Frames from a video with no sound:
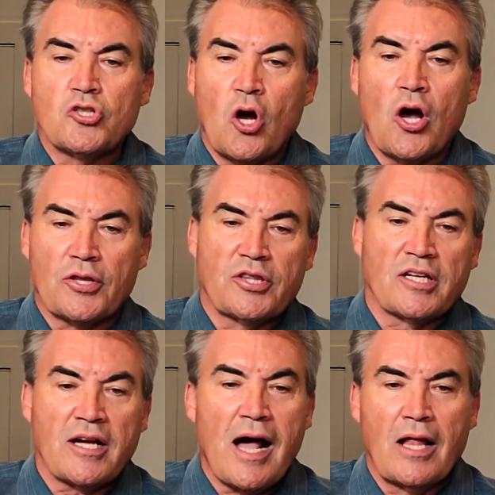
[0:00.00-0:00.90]
taught the
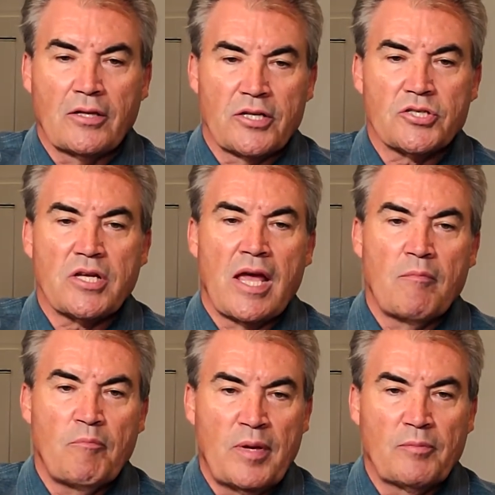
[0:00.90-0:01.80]
colonists a
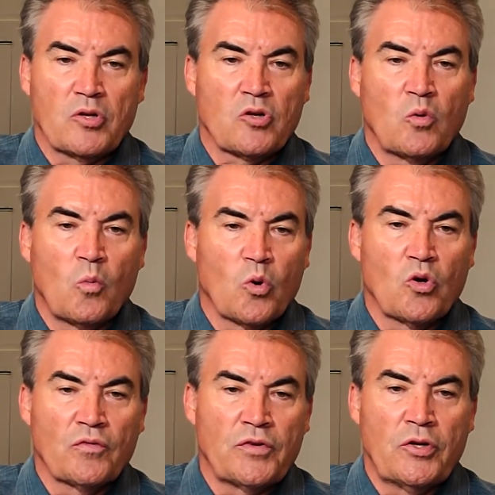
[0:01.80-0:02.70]
biblical
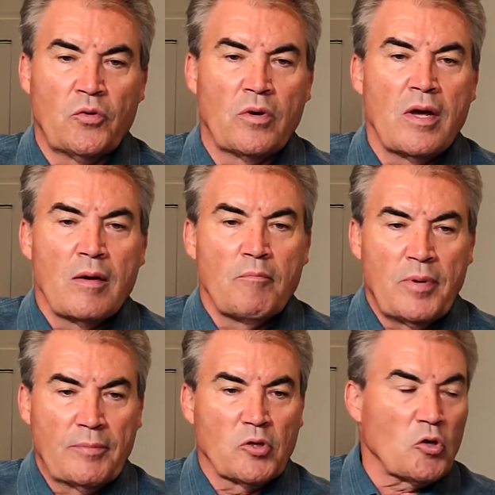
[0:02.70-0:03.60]
worldview,
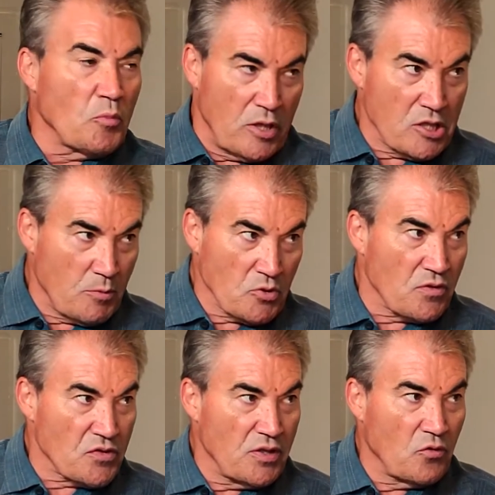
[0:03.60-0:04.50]
biblical principles
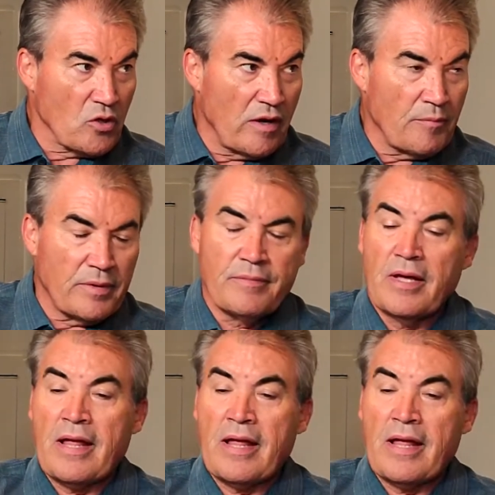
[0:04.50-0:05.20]
of civil government. And